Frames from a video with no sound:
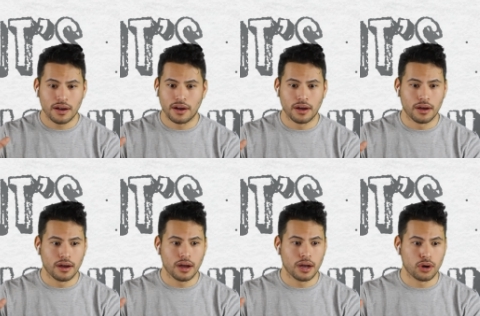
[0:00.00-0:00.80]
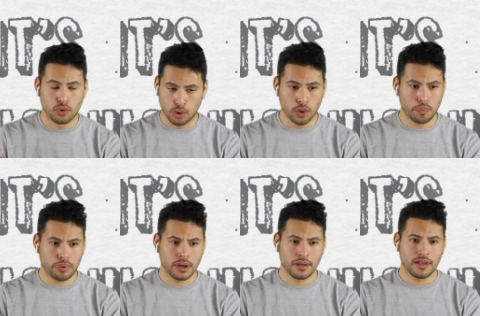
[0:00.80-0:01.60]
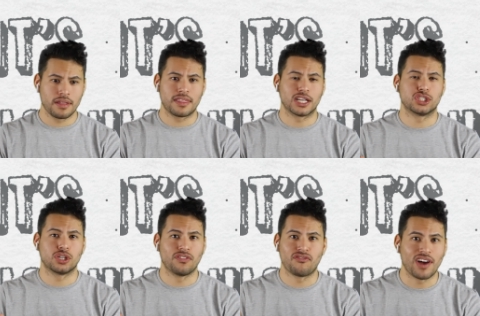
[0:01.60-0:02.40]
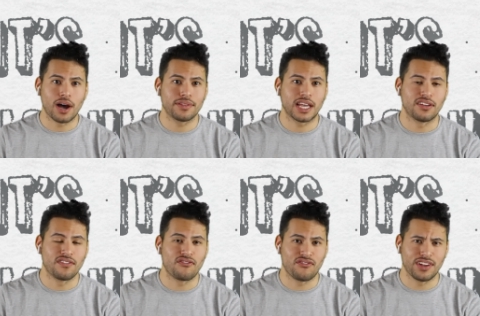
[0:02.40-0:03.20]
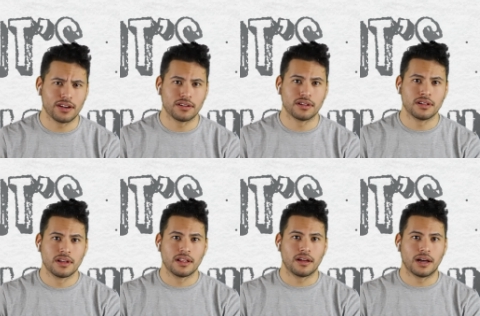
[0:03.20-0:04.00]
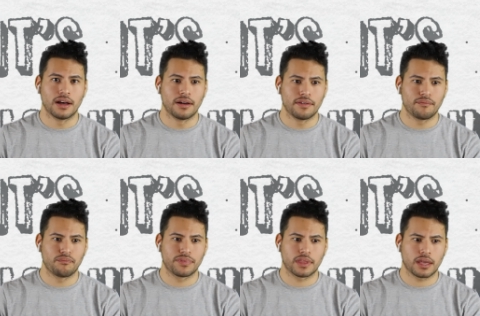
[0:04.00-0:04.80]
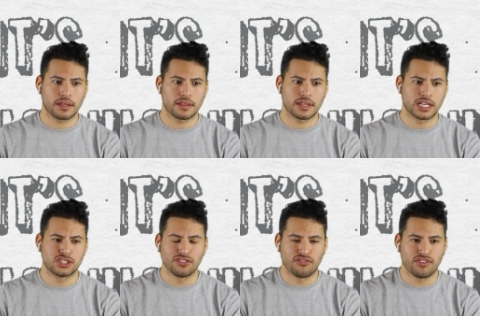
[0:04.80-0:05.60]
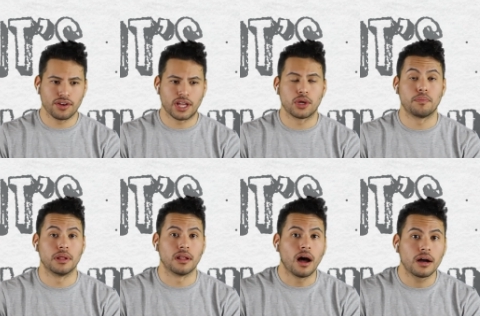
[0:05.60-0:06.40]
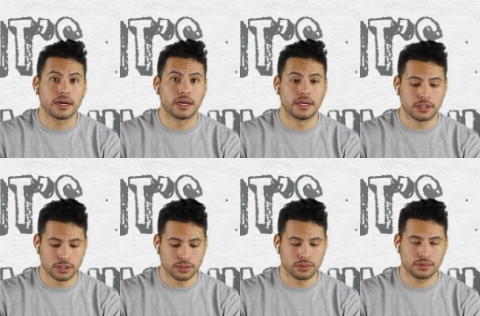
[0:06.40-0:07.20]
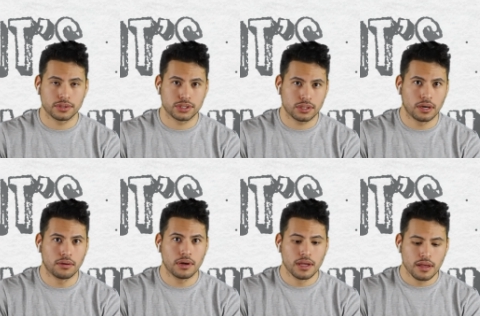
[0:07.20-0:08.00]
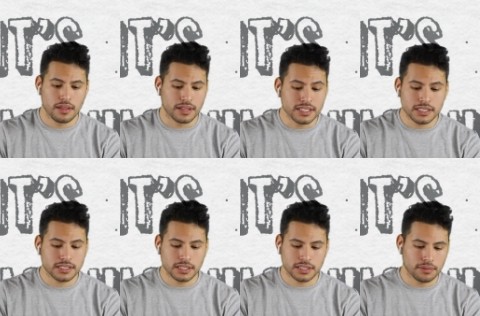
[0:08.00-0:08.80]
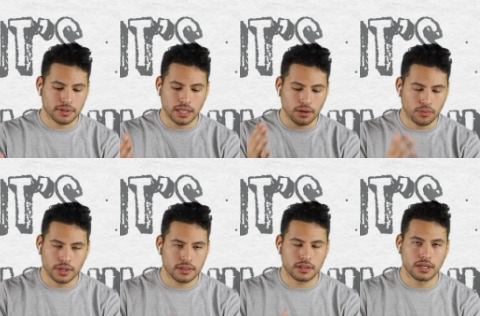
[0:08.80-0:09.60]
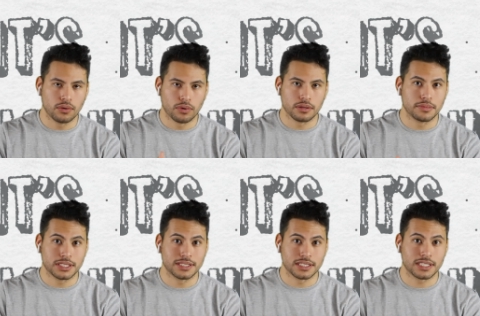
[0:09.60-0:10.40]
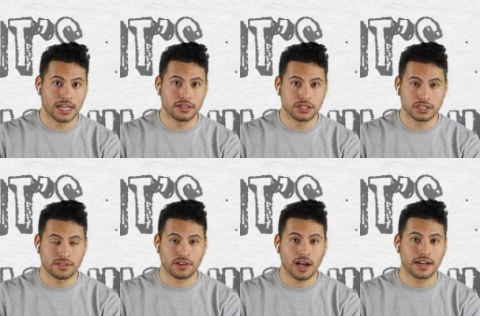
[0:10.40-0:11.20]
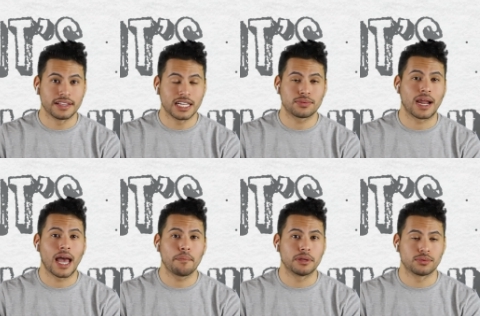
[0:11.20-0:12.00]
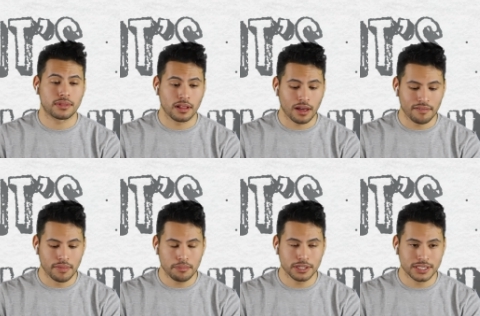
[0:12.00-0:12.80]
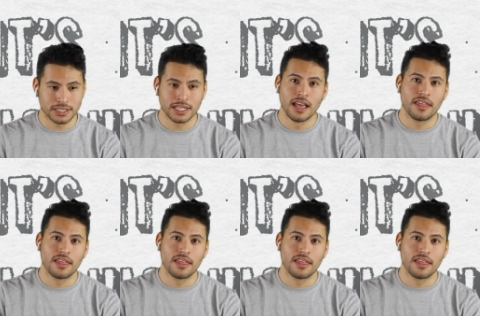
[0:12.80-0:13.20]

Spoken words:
a group that you found that you feel that you belong into. So this is the same thing with the World Mission Society Church of God, and that's what happens with a lot of members, is